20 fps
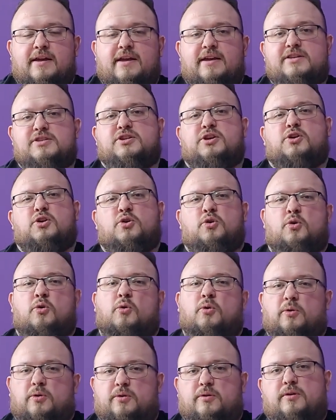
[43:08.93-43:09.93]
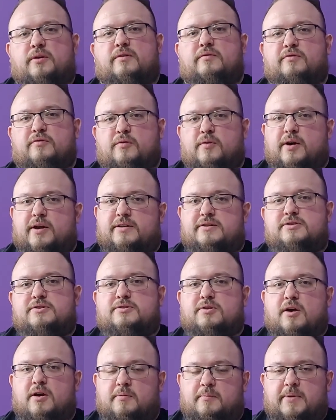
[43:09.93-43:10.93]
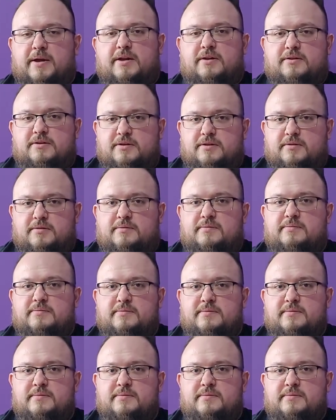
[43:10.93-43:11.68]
is a quarter of what strongman do.